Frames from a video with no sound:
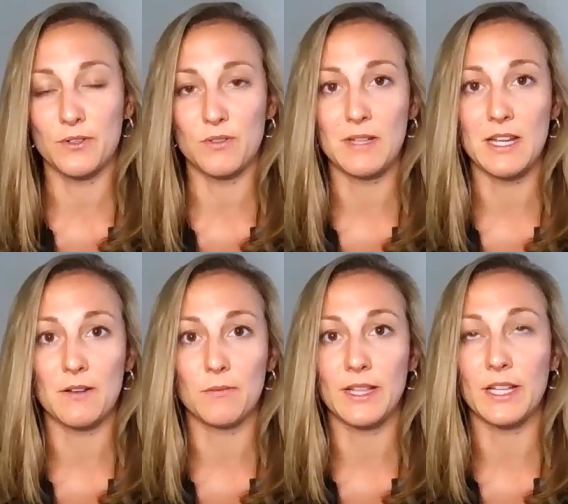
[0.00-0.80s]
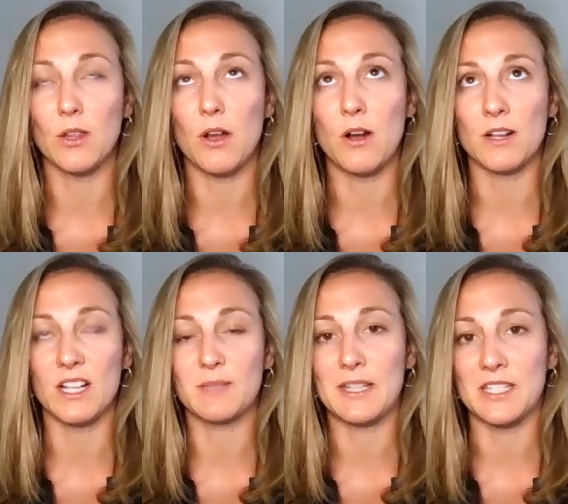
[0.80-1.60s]
would be a really long,
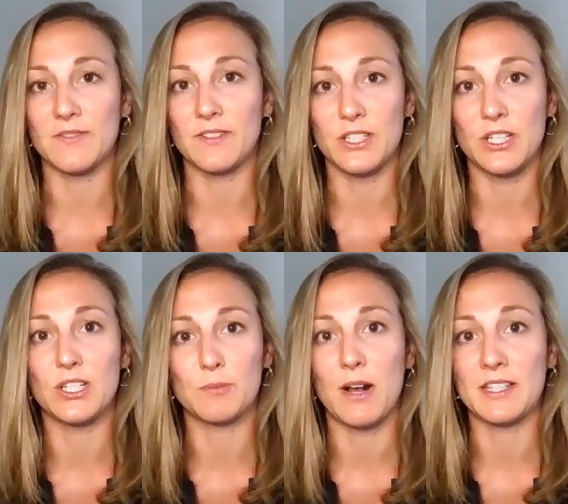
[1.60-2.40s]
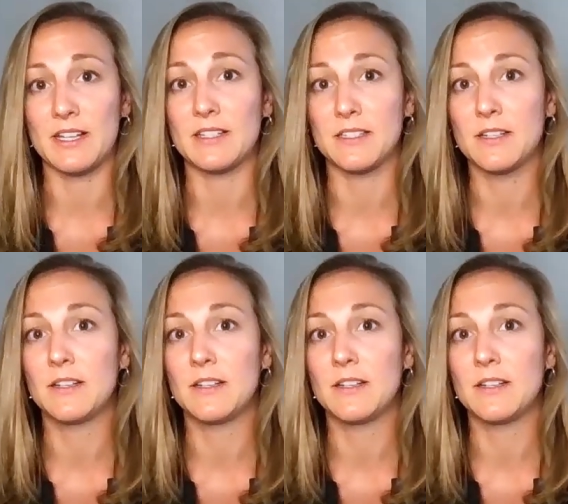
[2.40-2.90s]
expensive, and litigious process